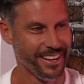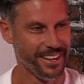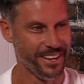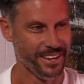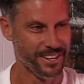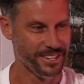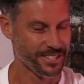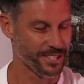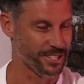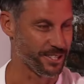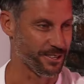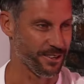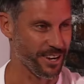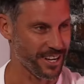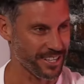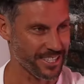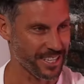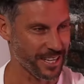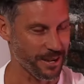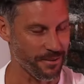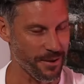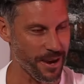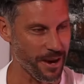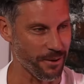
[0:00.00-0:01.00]

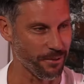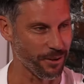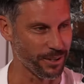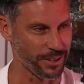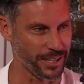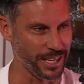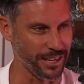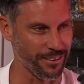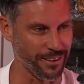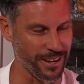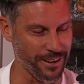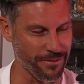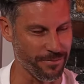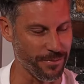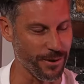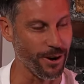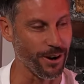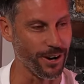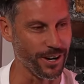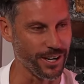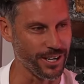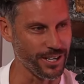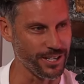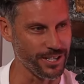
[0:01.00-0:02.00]
stressing about what they've left
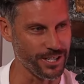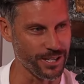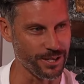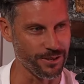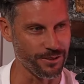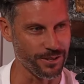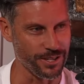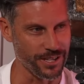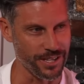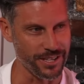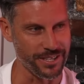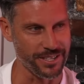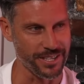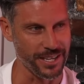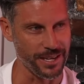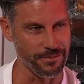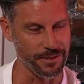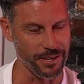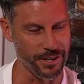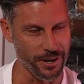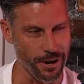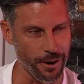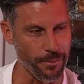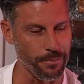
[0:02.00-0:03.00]
behind is you, and you seem
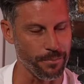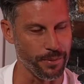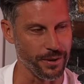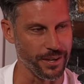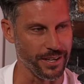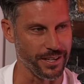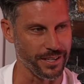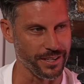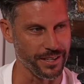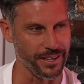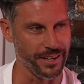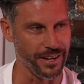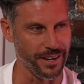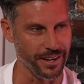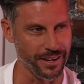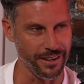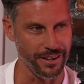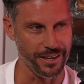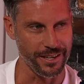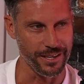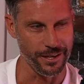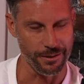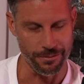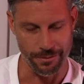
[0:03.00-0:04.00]
to not be, you know,
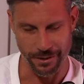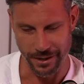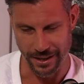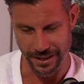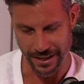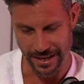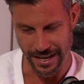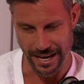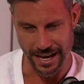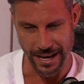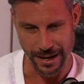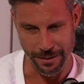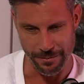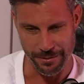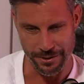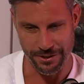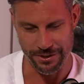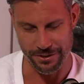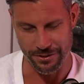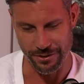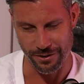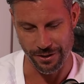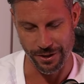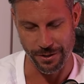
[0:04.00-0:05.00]
like you're really calm and
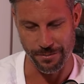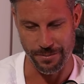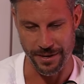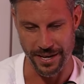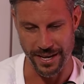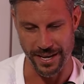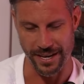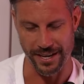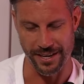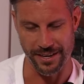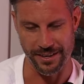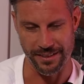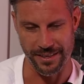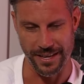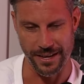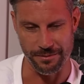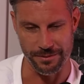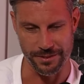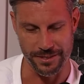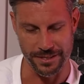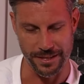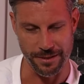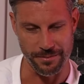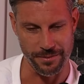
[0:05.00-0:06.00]
strong about it. And that
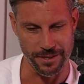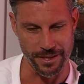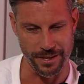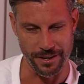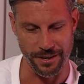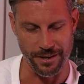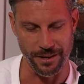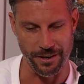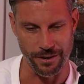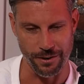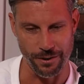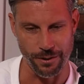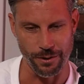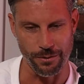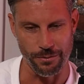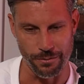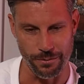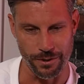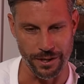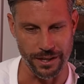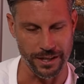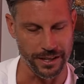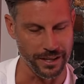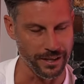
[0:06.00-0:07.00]
was something that I
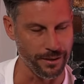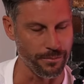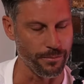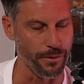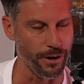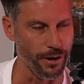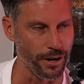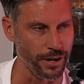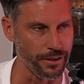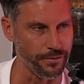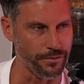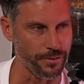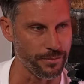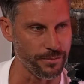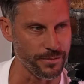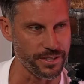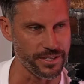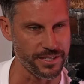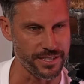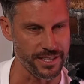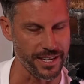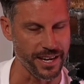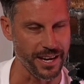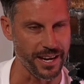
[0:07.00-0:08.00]
really admired from the
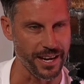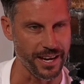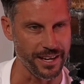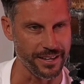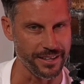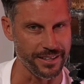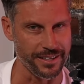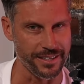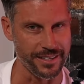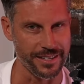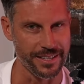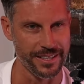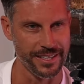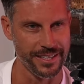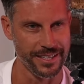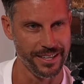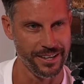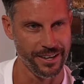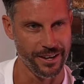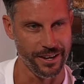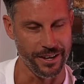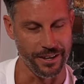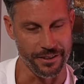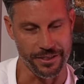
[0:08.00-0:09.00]
start. And
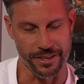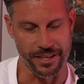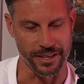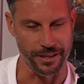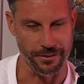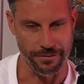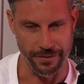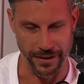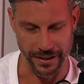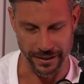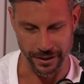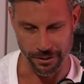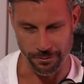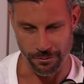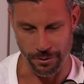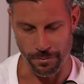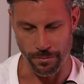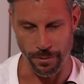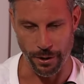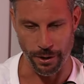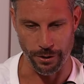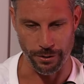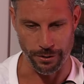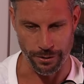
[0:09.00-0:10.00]
I think the fact that we were
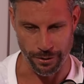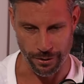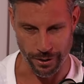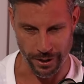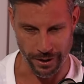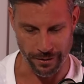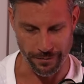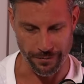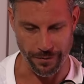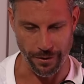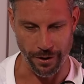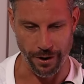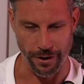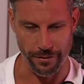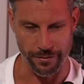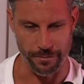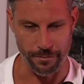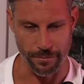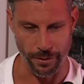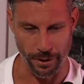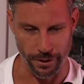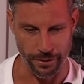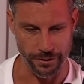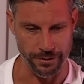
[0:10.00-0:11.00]
both thirty-five
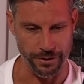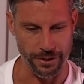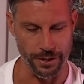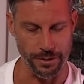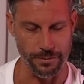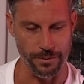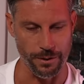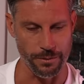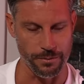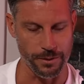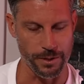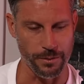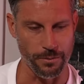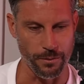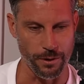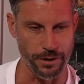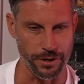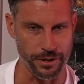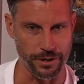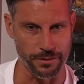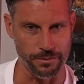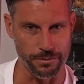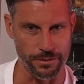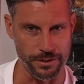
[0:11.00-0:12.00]
and both knew what we
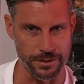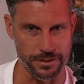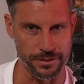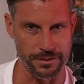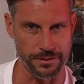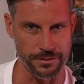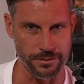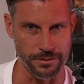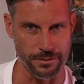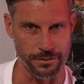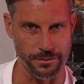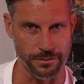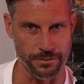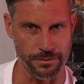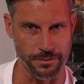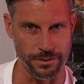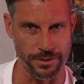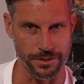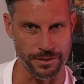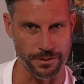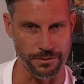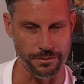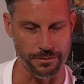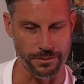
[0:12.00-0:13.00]
wanted was
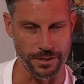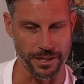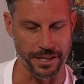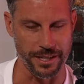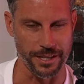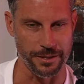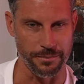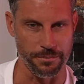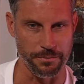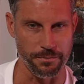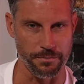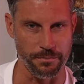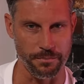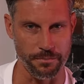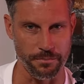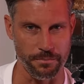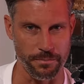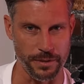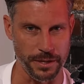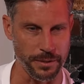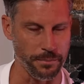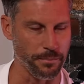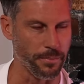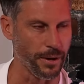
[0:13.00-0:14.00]
was a really mm.
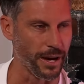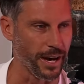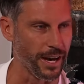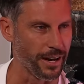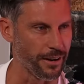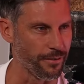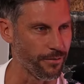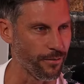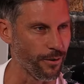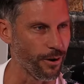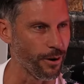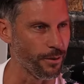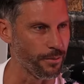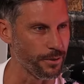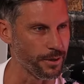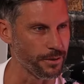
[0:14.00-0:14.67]
big part of why we